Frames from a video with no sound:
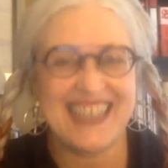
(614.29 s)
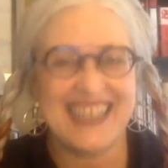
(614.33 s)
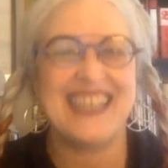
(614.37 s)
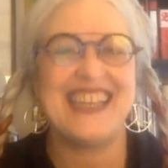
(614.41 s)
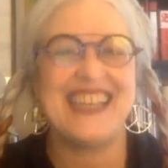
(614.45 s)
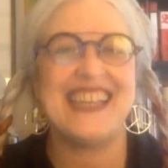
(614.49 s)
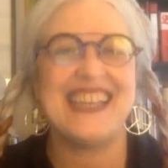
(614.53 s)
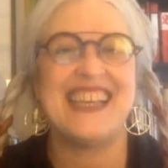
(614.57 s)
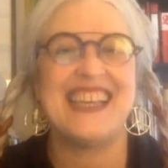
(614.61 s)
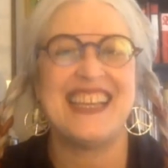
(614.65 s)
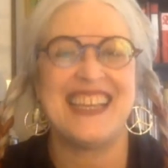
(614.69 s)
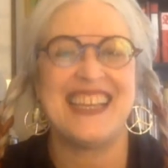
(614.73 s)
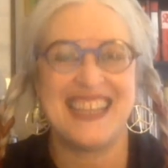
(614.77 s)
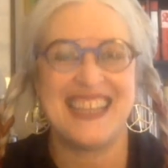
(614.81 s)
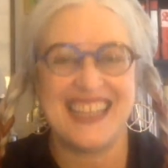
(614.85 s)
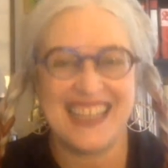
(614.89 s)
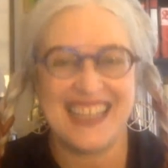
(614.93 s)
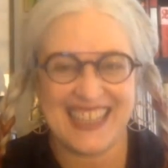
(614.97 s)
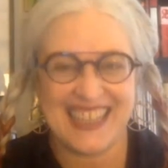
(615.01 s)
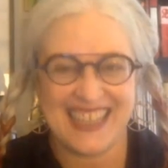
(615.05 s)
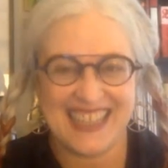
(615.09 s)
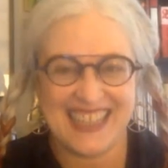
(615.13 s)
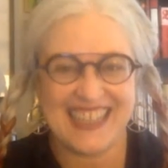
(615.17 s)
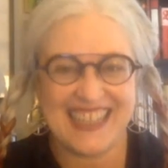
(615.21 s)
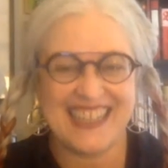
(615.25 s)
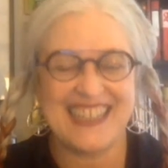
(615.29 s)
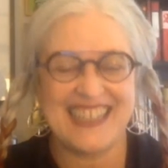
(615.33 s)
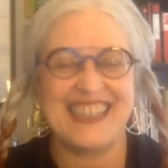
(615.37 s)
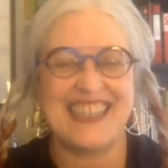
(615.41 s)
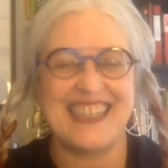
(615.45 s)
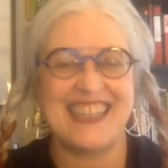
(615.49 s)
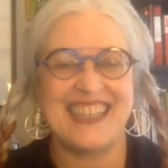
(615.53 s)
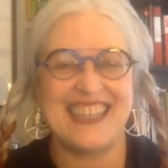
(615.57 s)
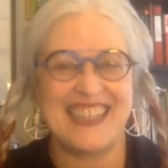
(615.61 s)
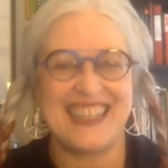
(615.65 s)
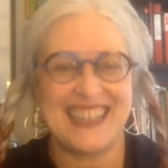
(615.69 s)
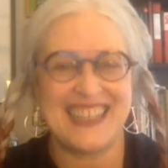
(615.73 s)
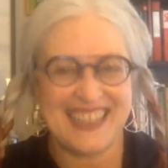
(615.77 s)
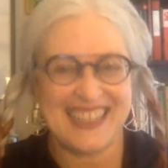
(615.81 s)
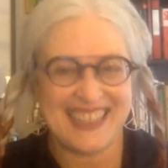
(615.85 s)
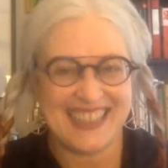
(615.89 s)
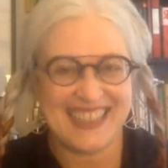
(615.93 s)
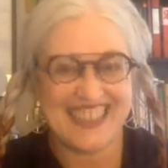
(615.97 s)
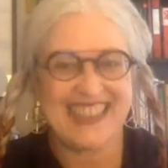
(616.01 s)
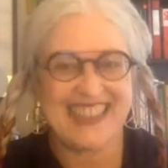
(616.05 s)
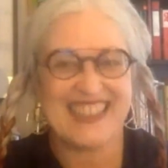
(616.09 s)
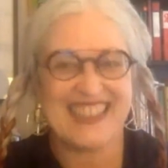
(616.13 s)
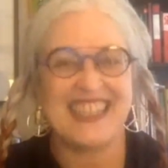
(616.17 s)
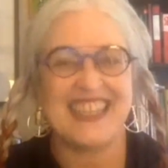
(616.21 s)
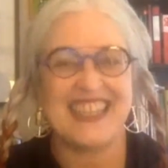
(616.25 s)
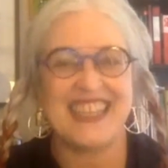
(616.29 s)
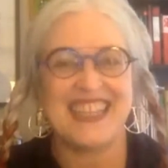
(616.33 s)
be able to control what happens with it.